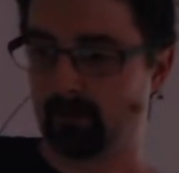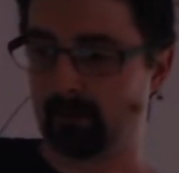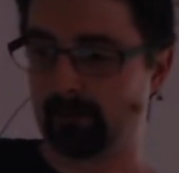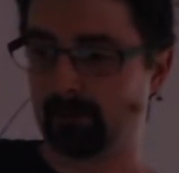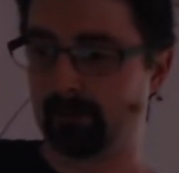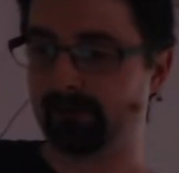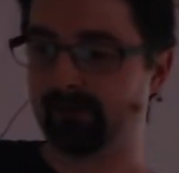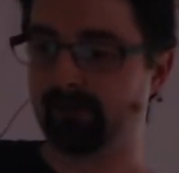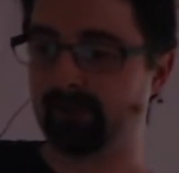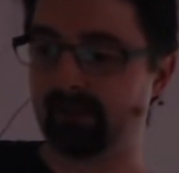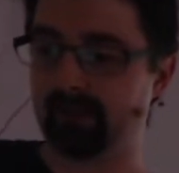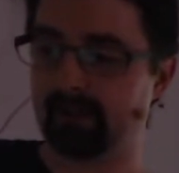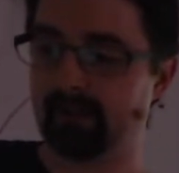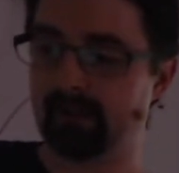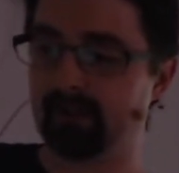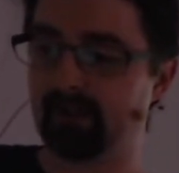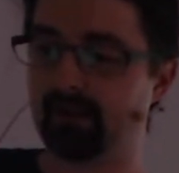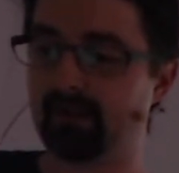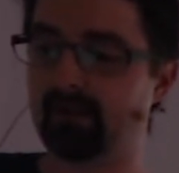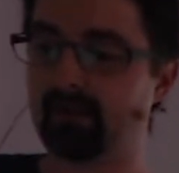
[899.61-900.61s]
what we see
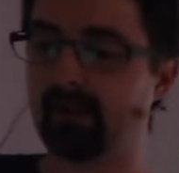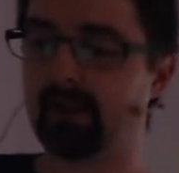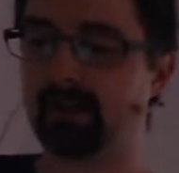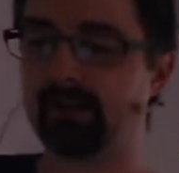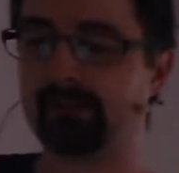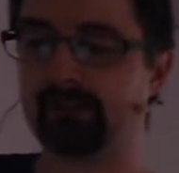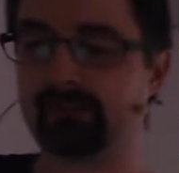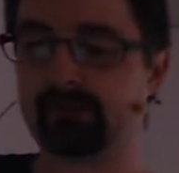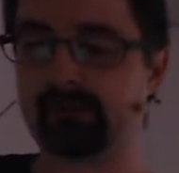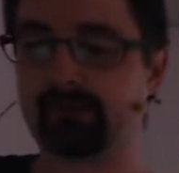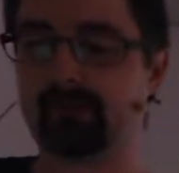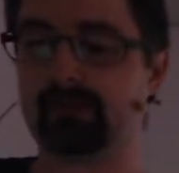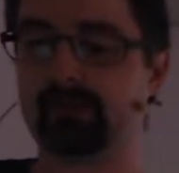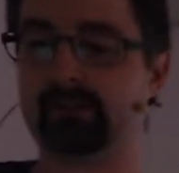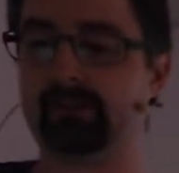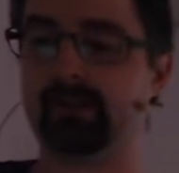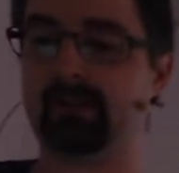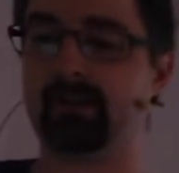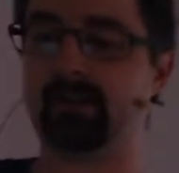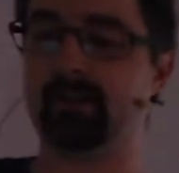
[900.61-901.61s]
here is
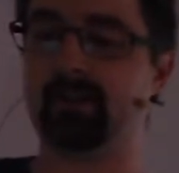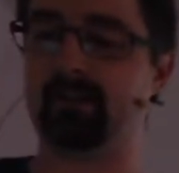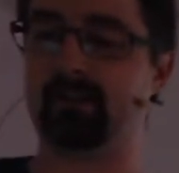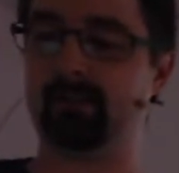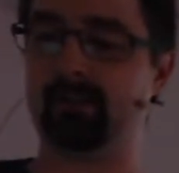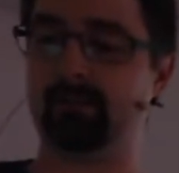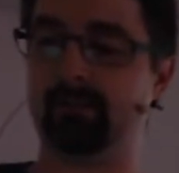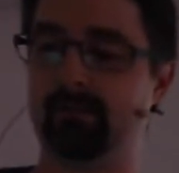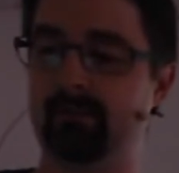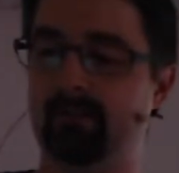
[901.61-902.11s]
the